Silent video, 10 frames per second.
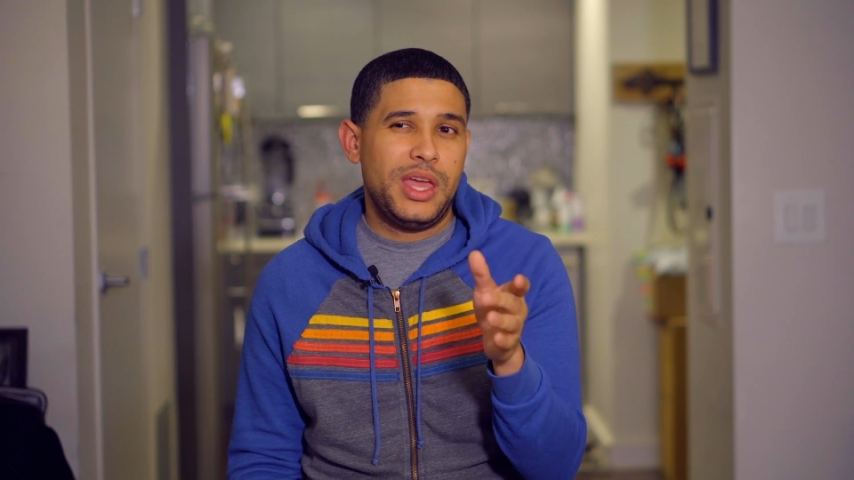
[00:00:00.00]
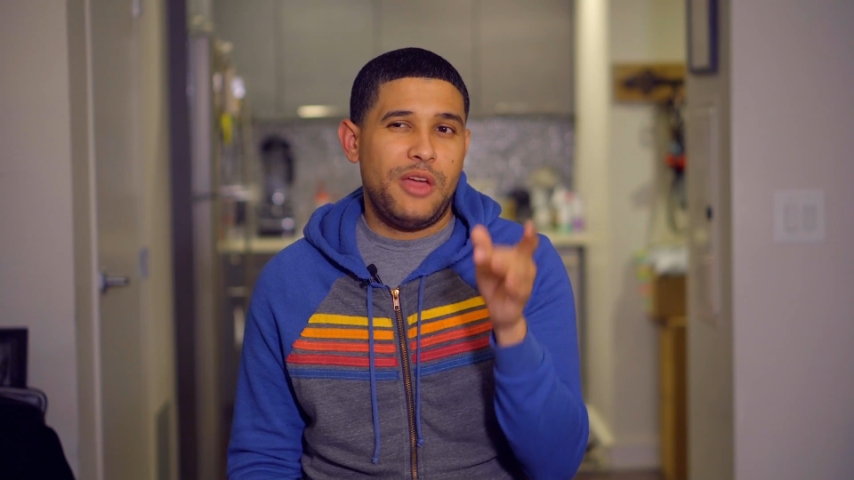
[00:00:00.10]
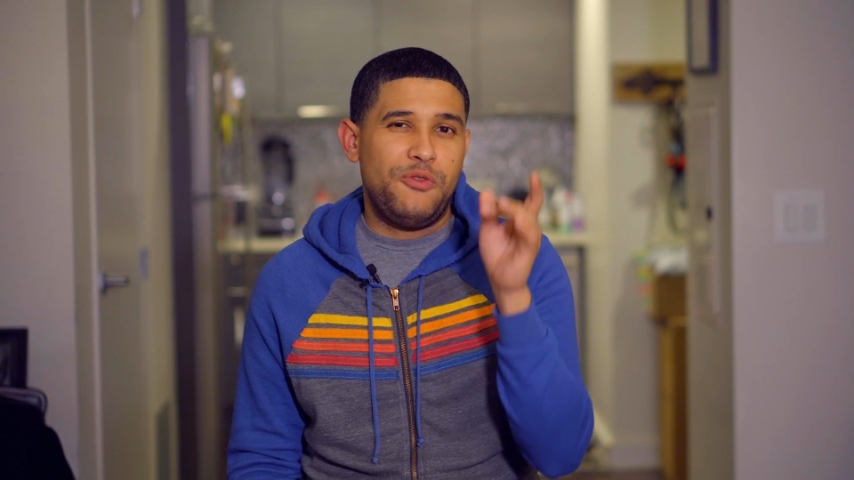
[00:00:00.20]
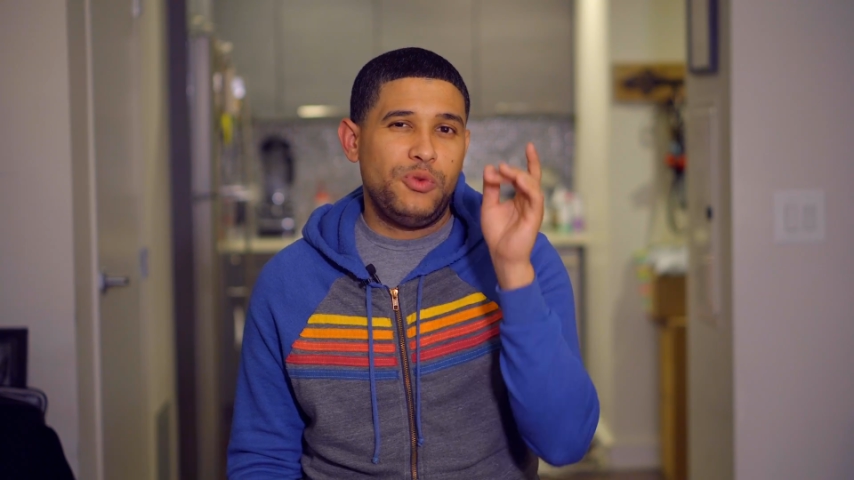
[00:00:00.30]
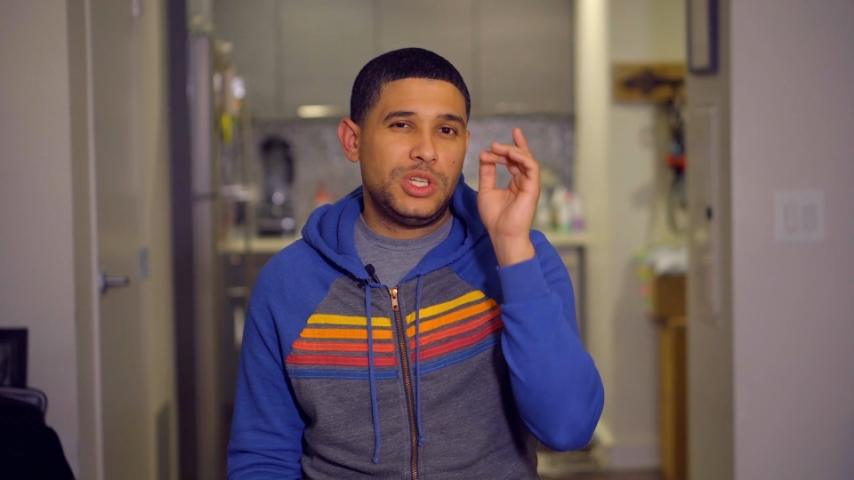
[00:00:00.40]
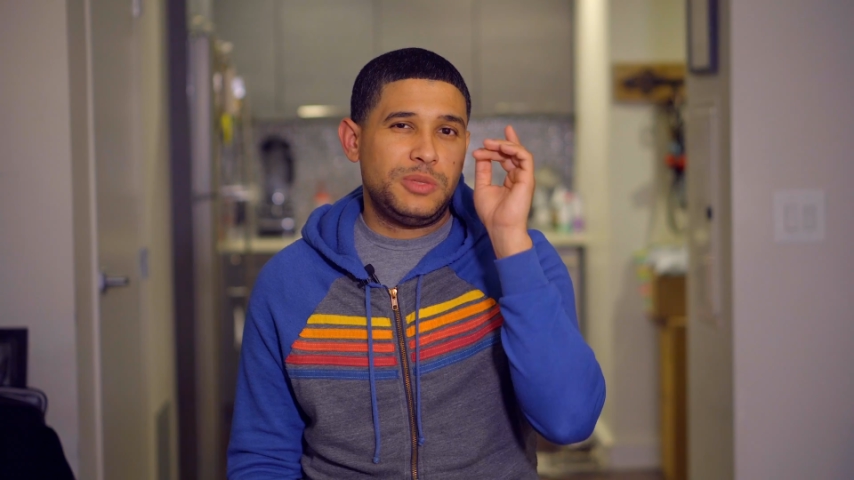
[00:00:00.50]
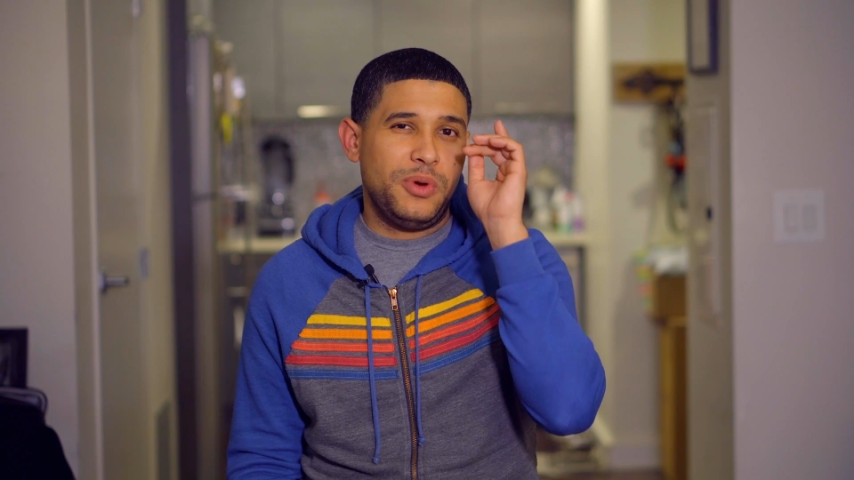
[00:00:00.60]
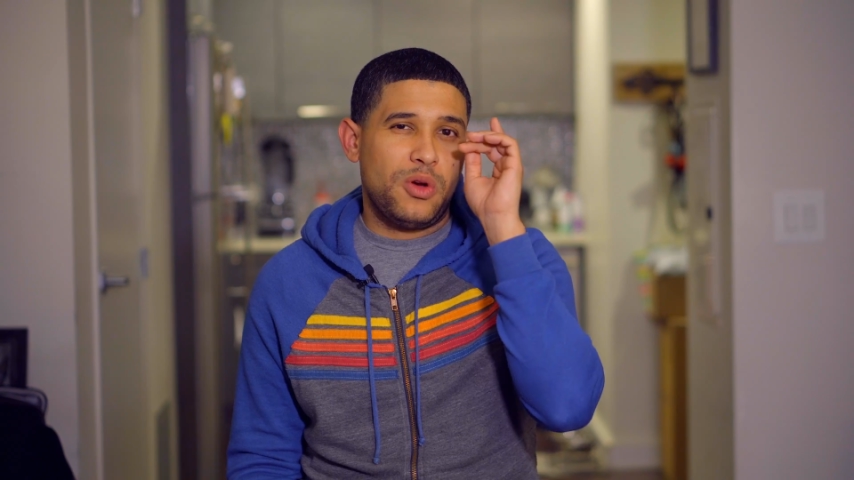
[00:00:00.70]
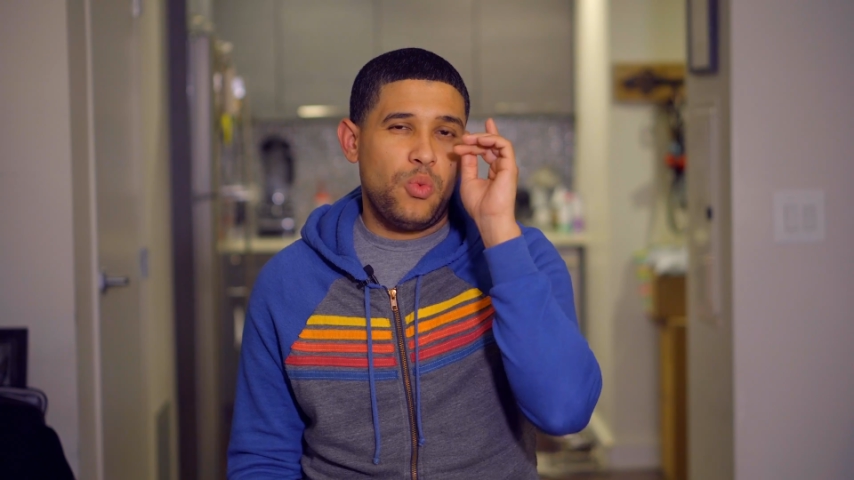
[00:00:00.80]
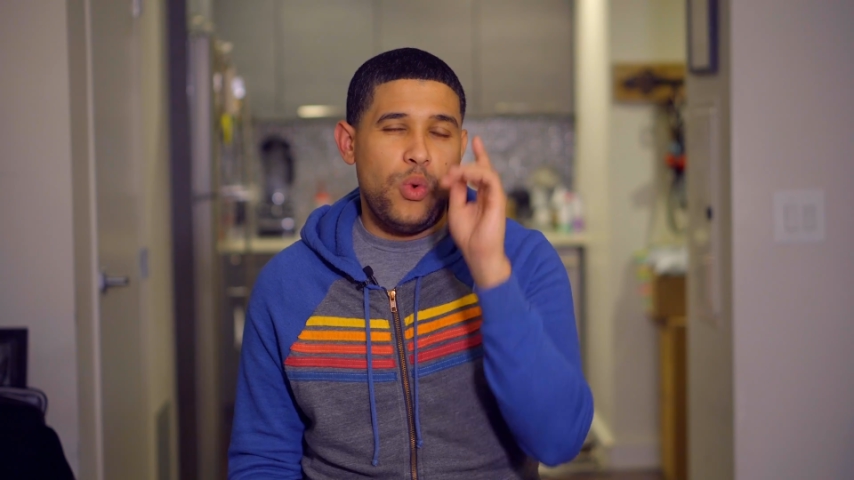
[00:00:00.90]
if you just
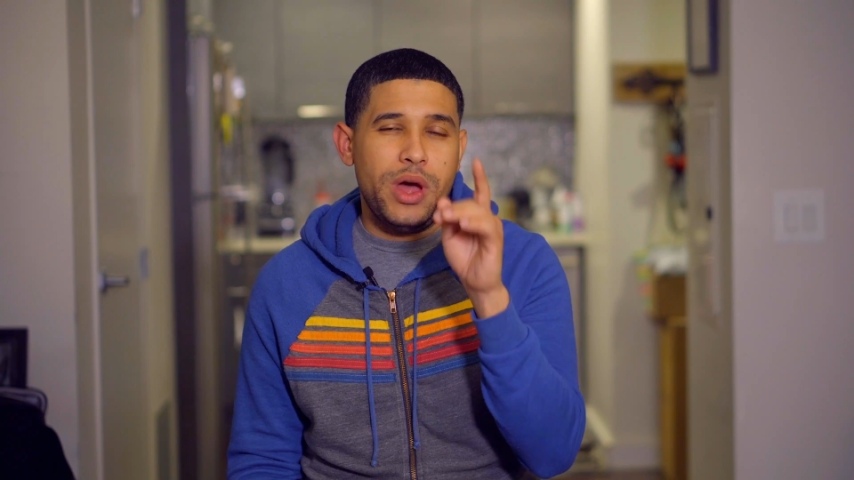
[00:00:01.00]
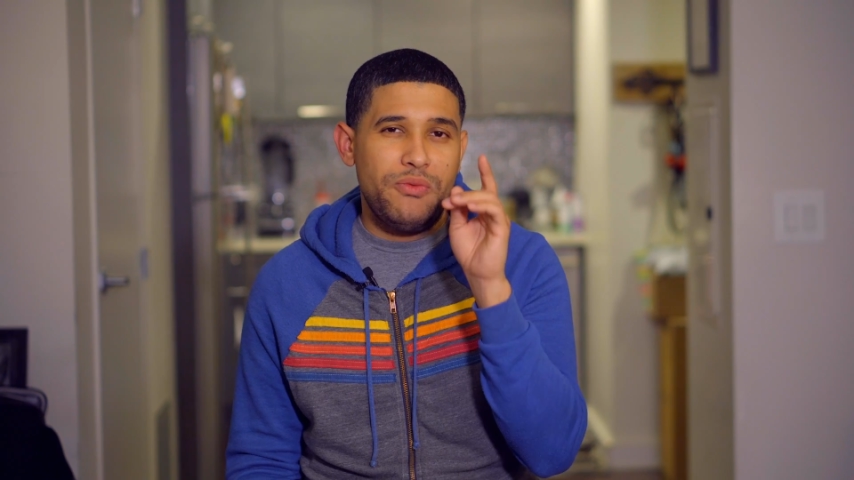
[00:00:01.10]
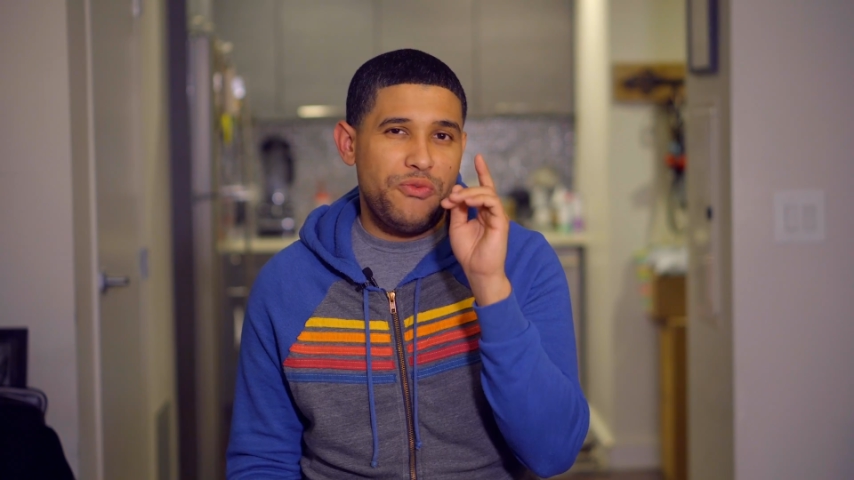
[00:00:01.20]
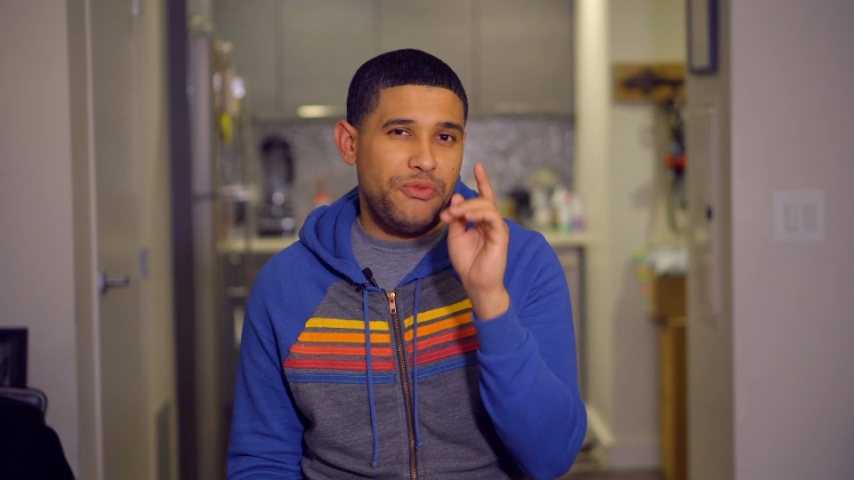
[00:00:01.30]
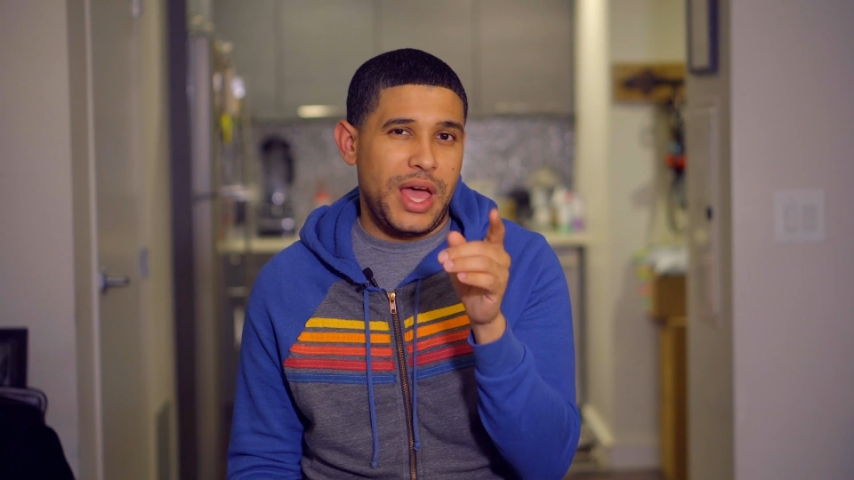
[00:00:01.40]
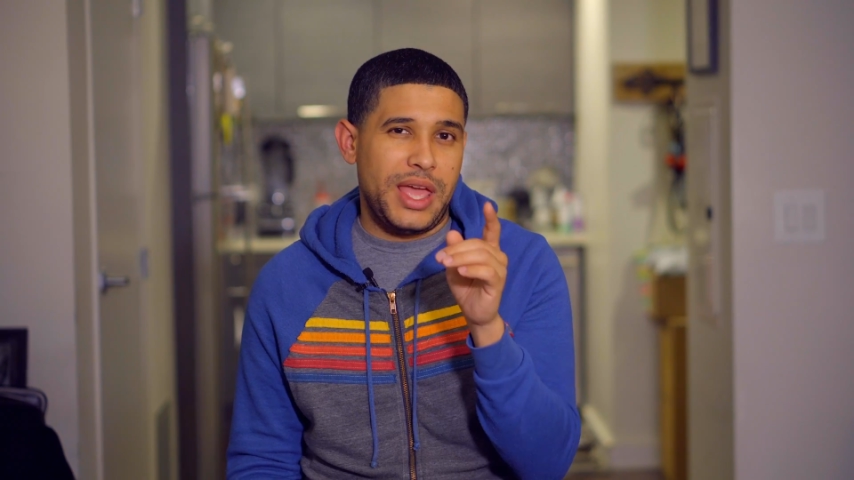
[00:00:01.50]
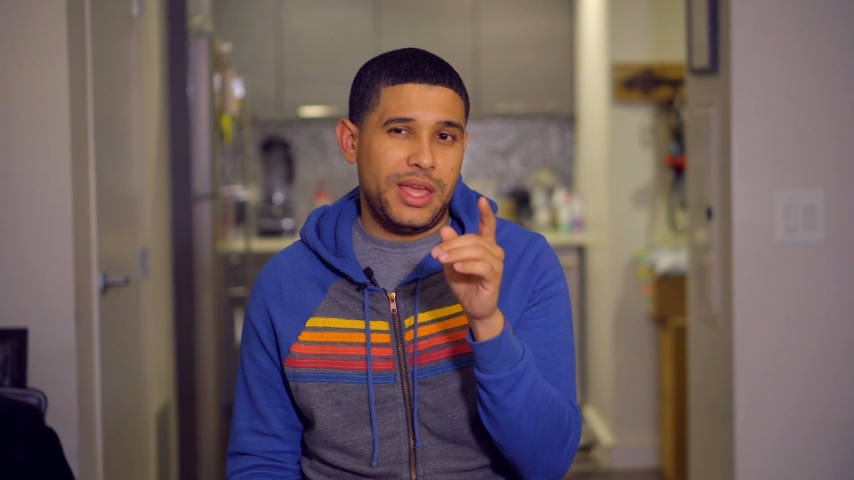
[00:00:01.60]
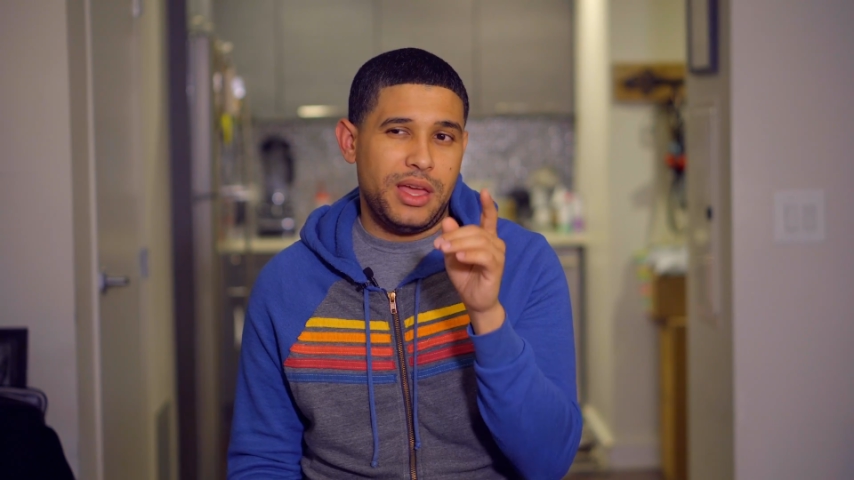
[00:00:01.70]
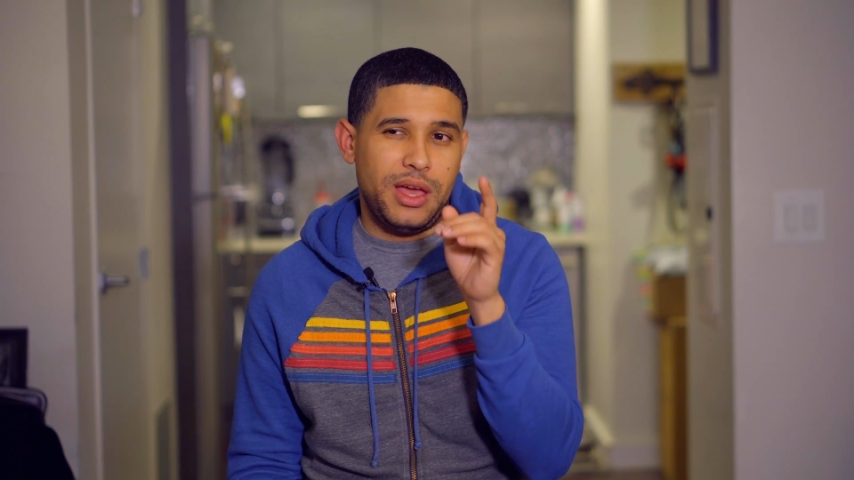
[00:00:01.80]
book one flight